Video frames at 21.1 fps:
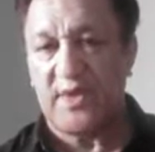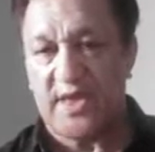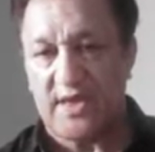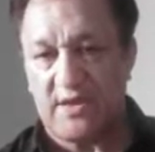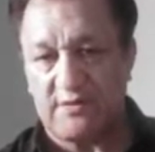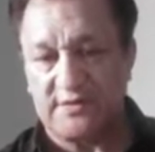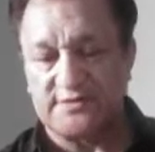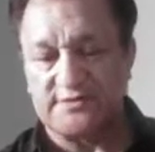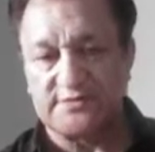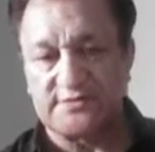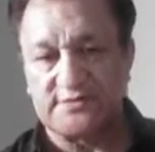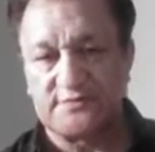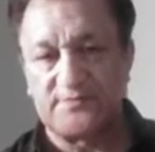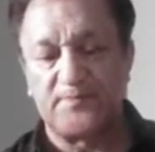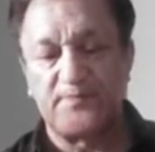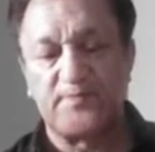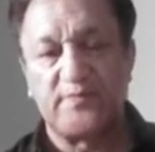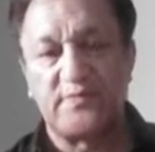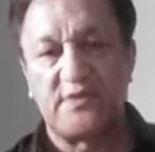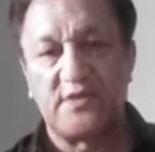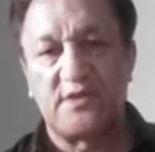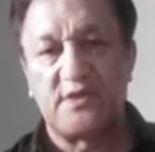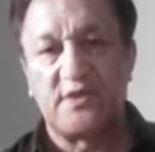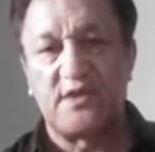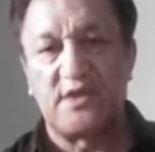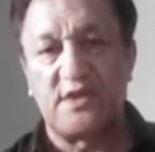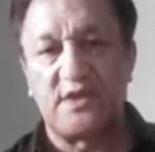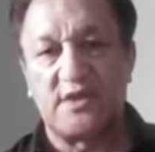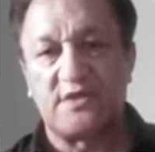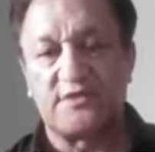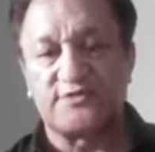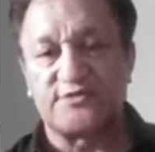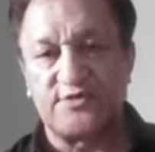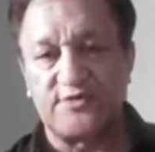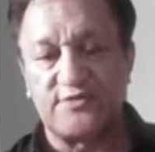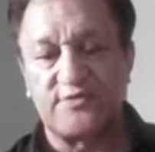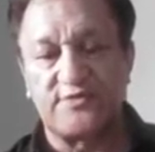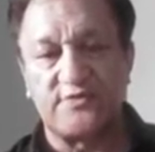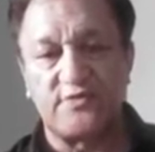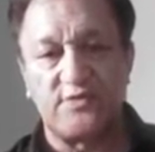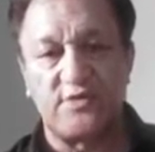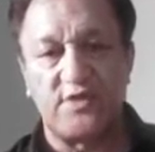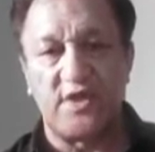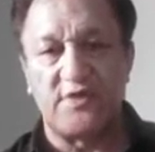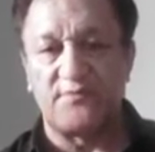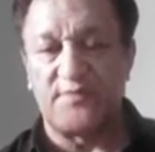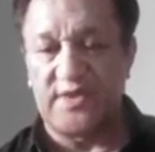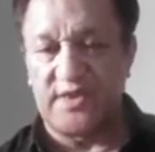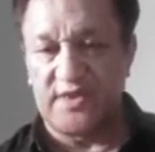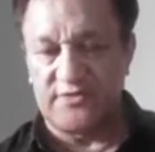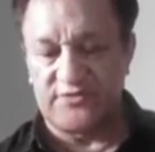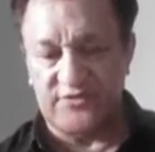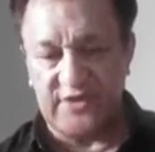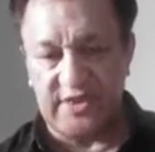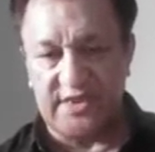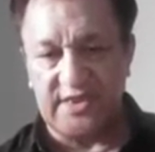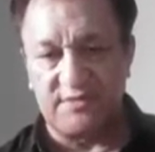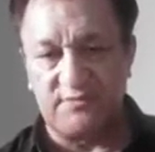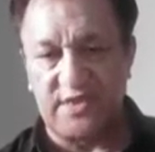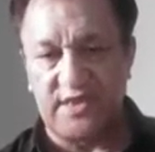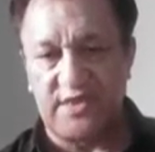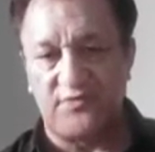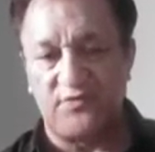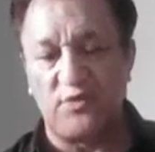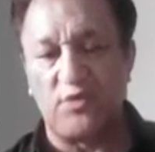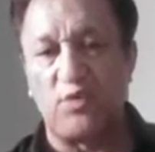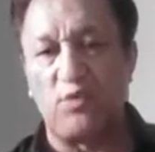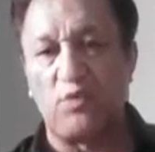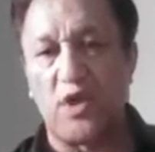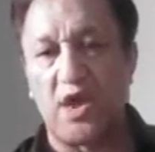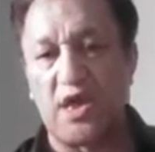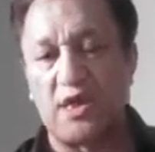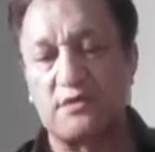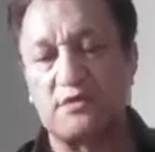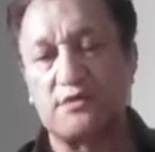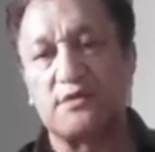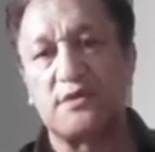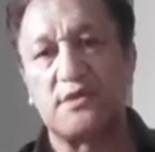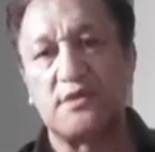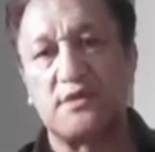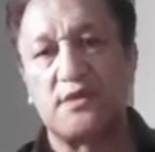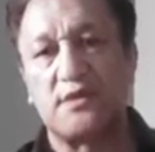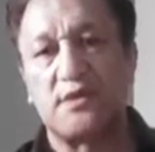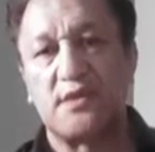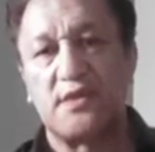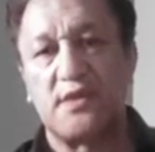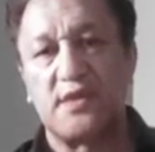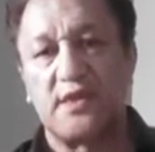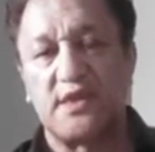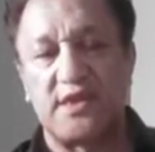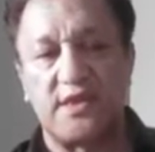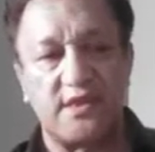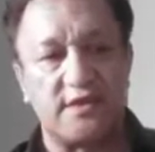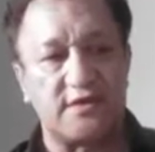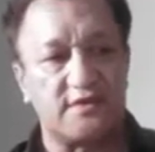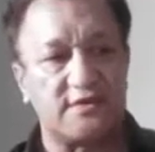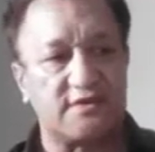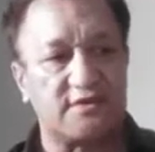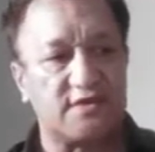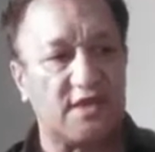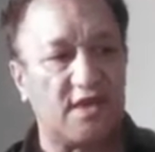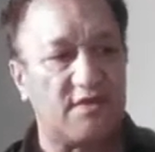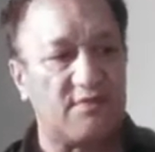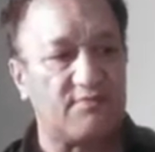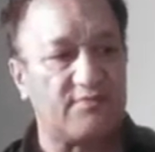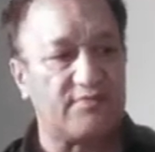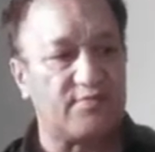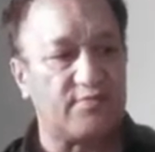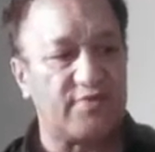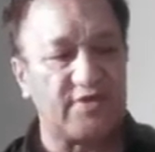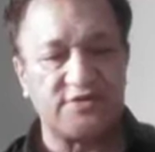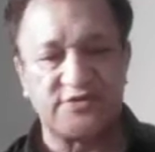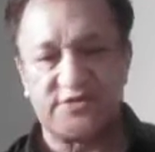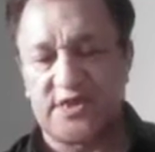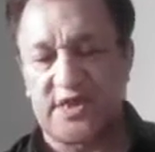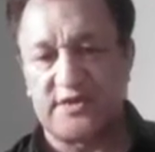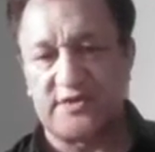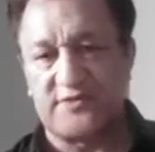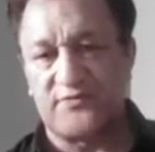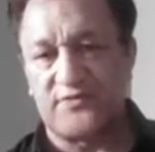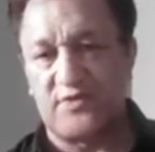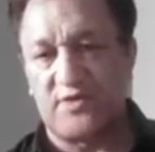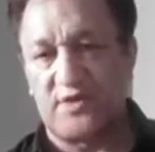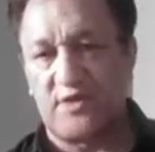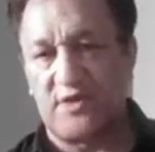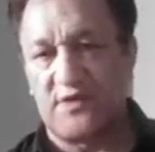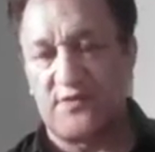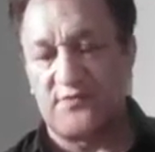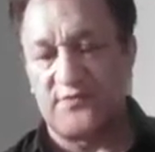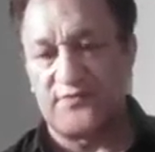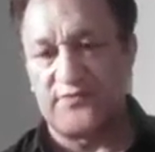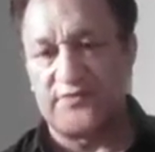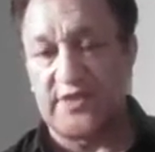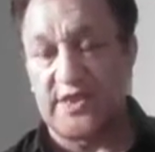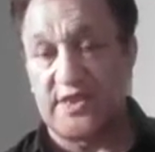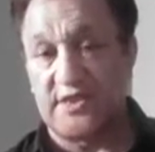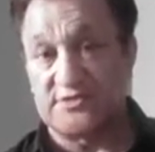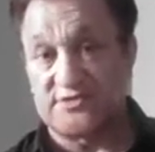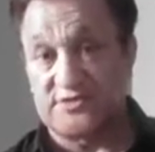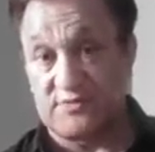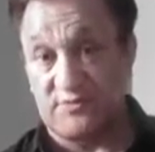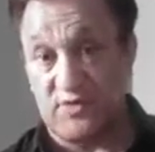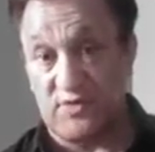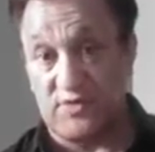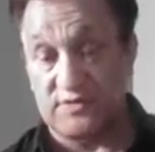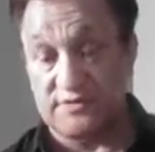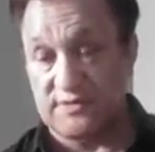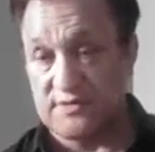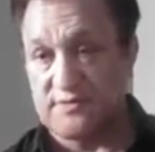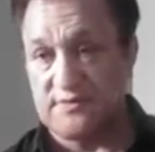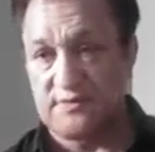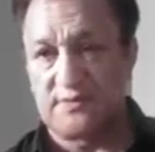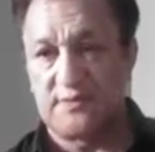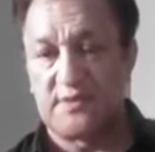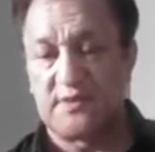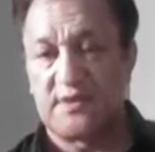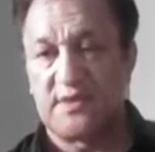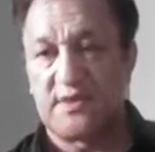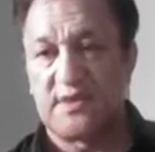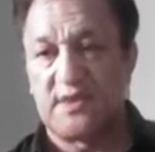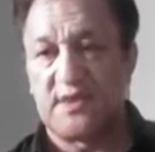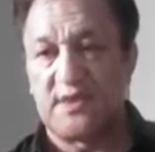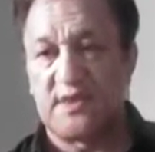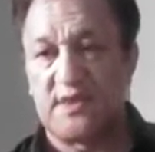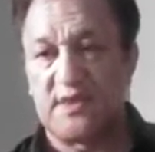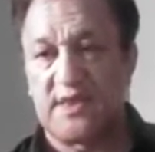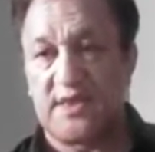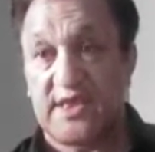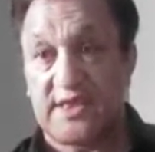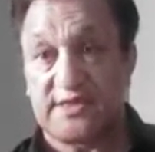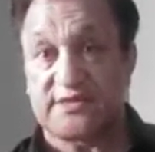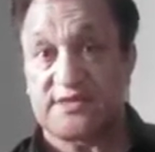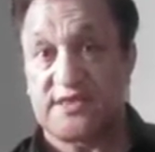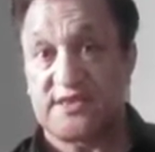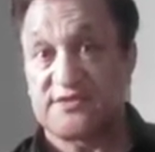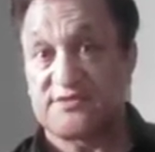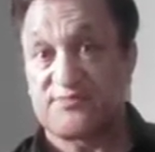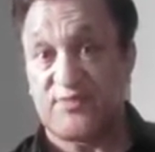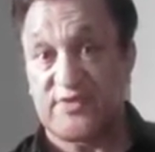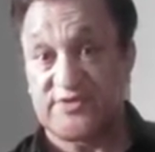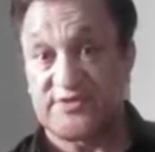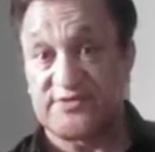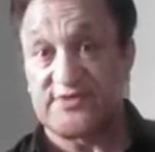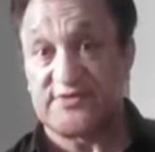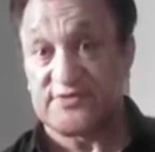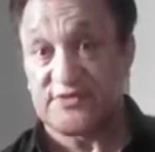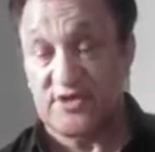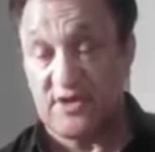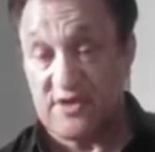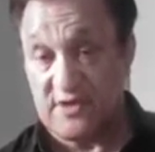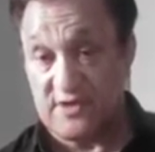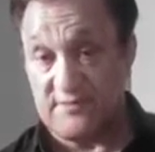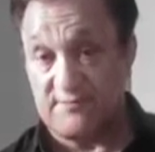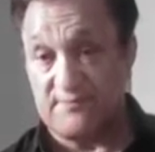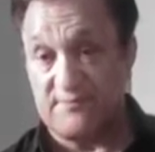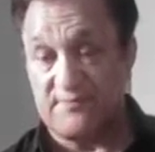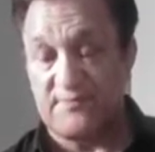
Powers, two who have been tracking me for a while, and I'm appreciative of their support at this present time.